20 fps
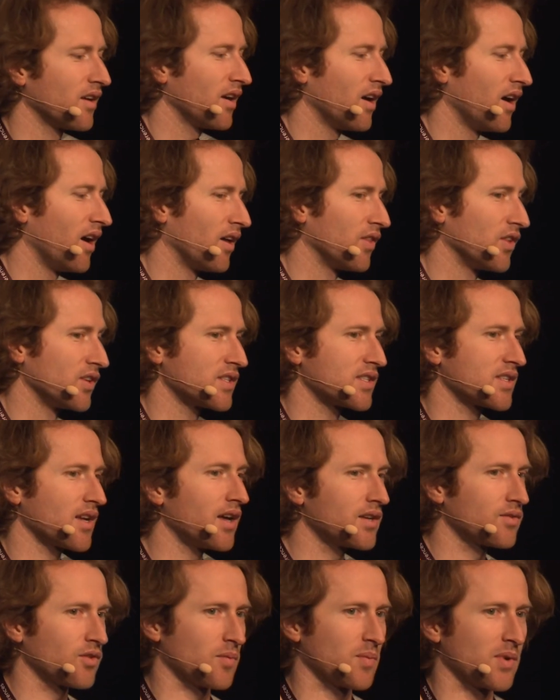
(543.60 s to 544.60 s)
The
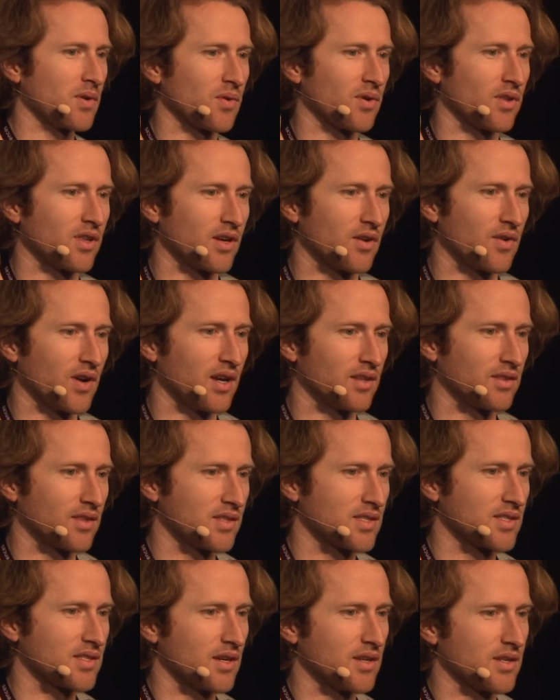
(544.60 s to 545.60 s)
sun would be really great. The
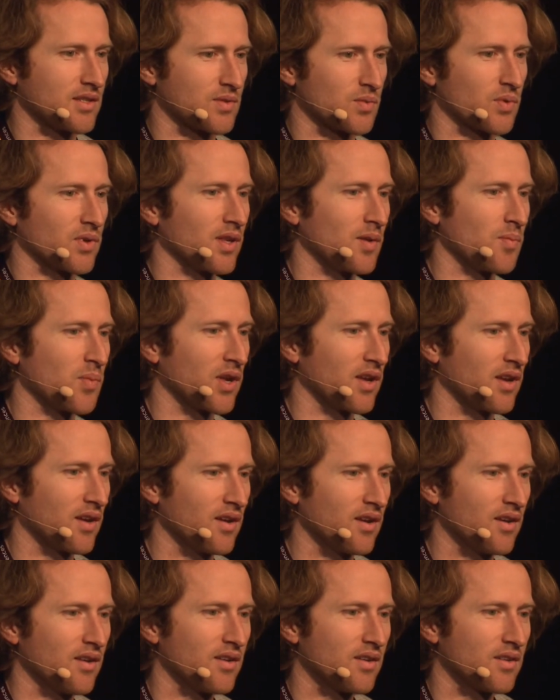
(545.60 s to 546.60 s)
sun is really
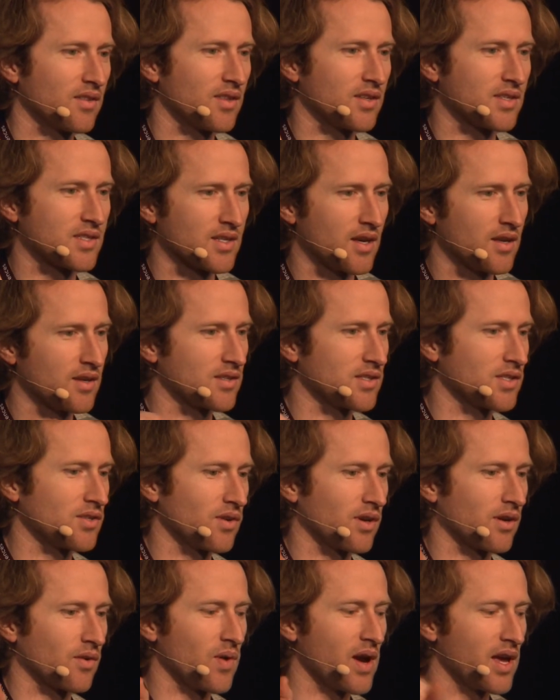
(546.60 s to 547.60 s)
big. The sun is
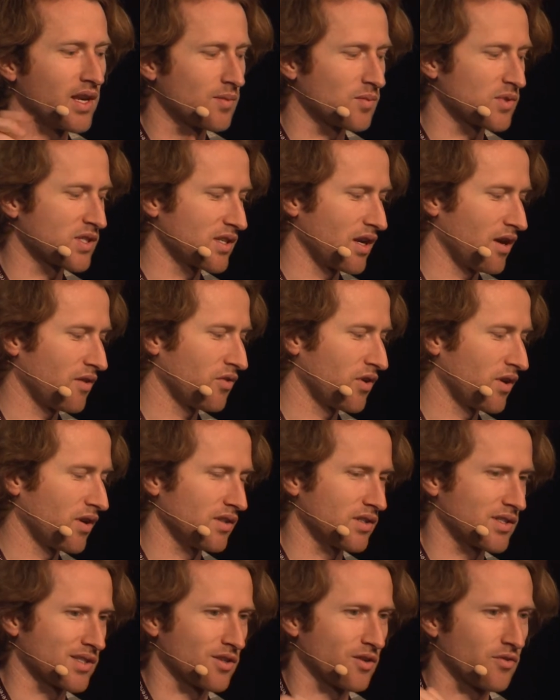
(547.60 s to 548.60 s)
doing random stuff on
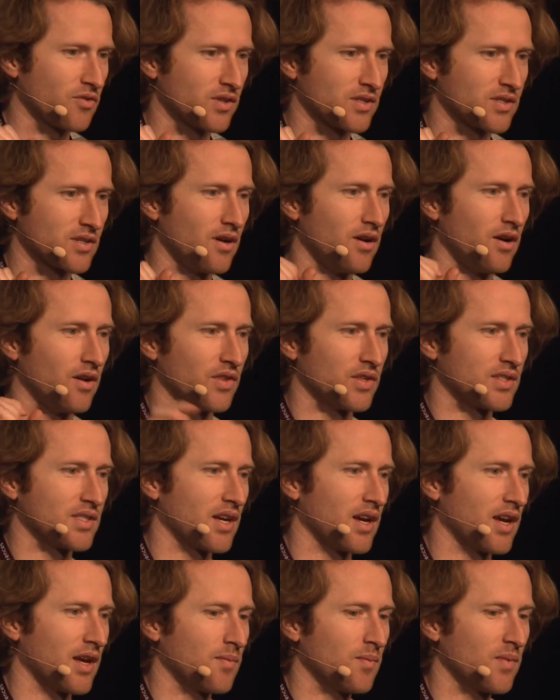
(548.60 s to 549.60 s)
its surface all the
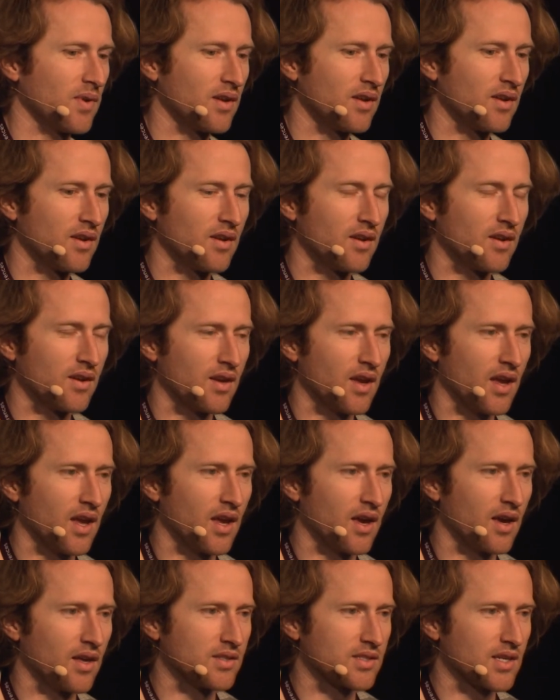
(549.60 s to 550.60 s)
time.
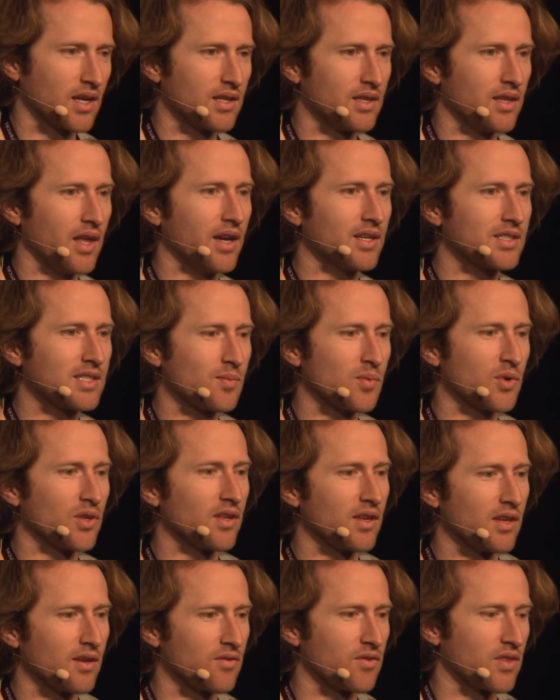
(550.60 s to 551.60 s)
And I'd like to
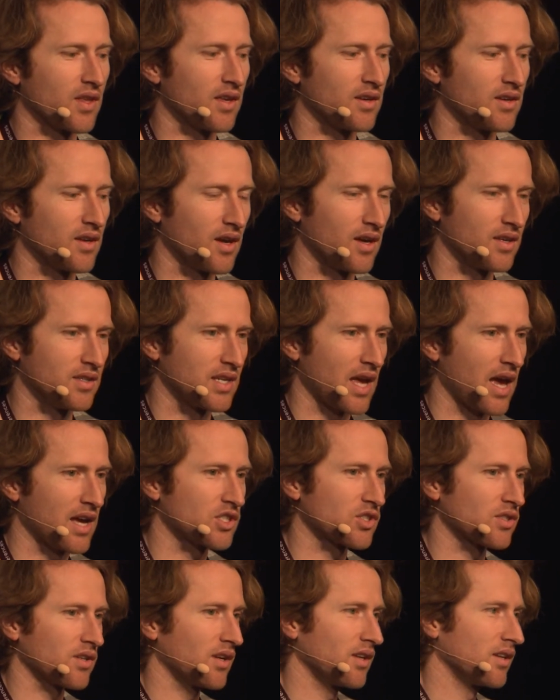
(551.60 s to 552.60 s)
believe that
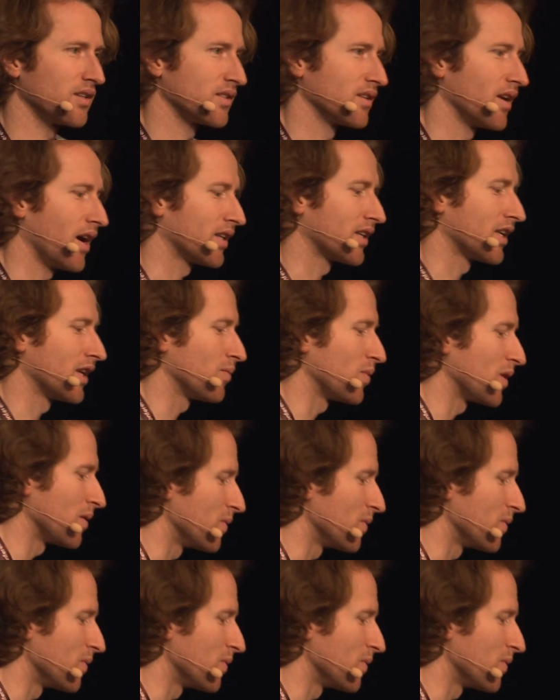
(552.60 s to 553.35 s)
Dashlane is not going to be